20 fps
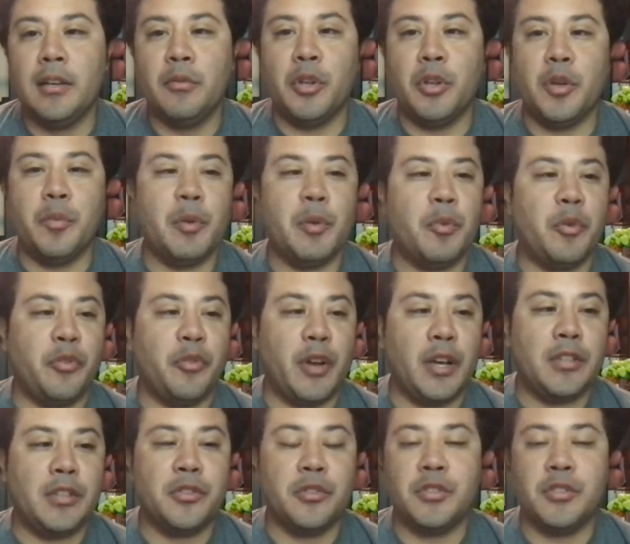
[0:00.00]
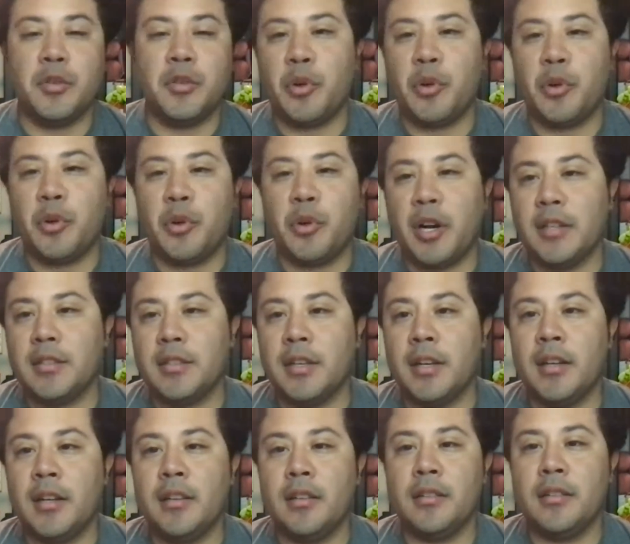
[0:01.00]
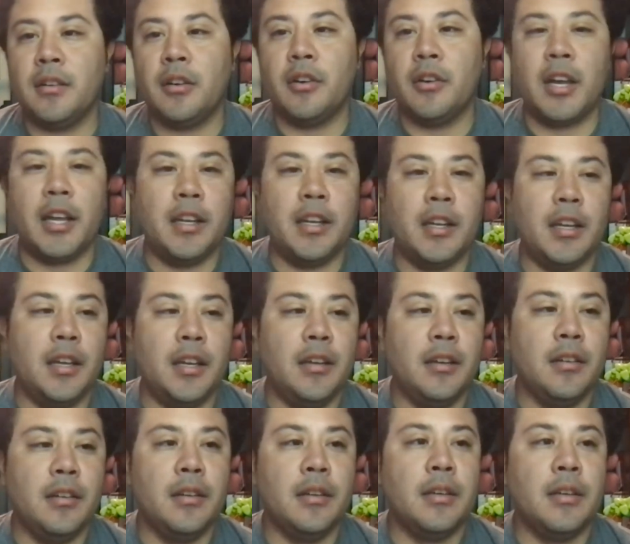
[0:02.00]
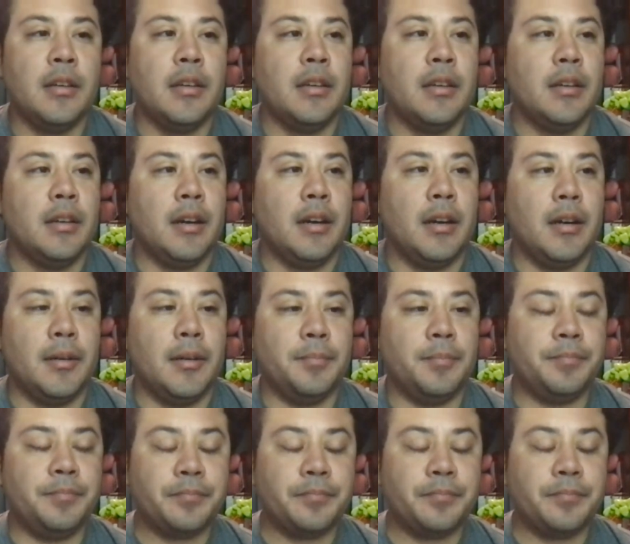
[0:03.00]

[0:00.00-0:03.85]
whether it be professors, the president, or AD, um,